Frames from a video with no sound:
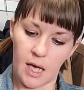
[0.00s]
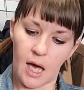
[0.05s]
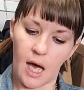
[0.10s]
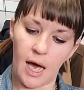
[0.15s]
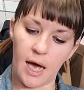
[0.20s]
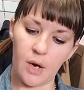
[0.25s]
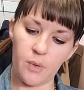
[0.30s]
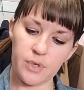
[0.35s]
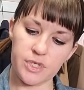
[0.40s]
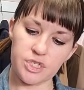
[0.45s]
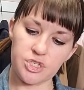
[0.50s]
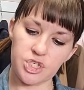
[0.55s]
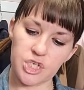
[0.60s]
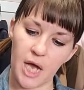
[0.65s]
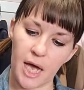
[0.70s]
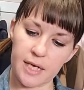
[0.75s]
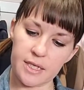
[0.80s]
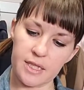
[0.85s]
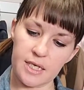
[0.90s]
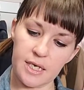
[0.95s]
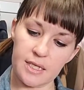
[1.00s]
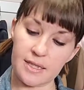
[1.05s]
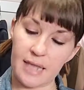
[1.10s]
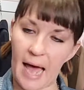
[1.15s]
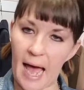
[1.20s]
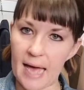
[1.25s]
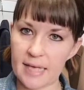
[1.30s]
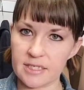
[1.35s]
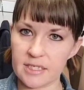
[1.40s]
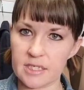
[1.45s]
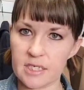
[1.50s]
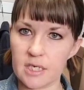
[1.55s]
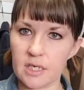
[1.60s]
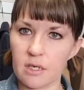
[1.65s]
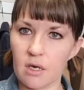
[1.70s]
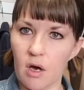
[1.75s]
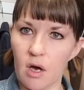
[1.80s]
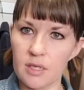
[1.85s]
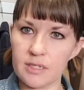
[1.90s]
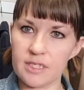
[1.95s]
I always check the elastic
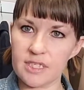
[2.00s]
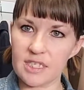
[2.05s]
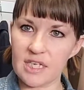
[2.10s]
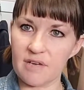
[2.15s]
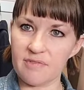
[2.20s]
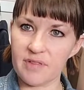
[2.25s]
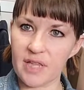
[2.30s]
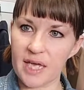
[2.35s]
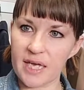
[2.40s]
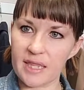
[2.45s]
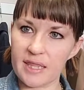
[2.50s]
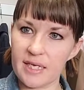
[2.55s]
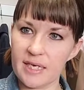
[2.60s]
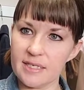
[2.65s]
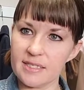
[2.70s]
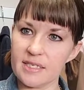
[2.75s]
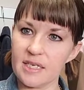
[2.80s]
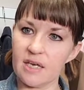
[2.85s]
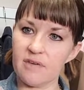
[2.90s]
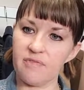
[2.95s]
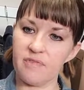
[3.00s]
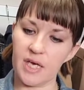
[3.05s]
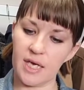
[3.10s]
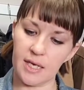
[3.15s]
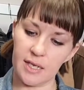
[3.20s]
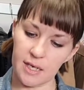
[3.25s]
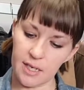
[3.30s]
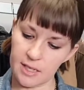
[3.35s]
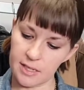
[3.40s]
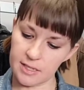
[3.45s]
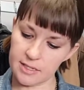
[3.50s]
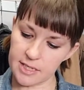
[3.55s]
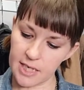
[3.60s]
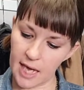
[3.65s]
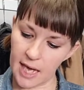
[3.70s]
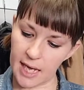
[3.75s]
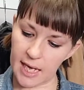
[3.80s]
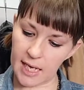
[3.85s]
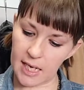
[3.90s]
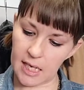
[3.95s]
on stuff like this. If it is
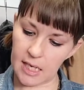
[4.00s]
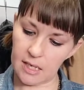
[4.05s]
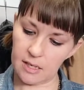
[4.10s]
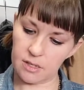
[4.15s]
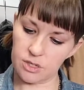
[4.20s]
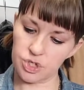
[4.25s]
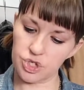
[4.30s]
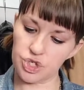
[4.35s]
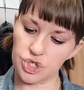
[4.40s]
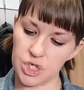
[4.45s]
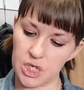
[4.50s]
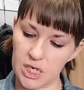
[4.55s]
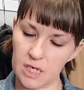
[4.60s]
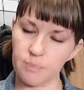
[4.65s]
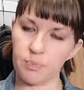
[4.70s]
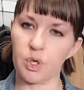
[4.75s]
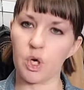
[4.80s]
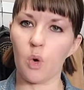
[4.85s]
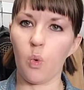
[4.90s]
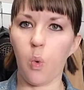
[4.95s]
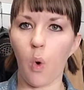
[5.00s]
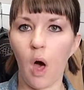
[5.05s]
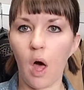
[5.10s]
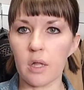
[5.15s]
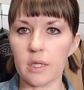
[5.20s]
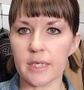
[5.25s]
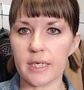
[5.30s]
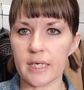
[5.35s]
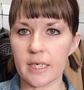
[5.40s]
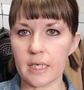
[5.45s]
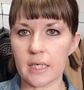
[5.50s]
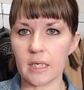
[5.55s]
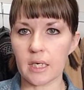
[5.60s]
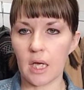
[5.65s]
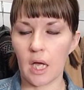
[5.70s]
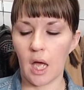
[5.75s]
a cheap quality,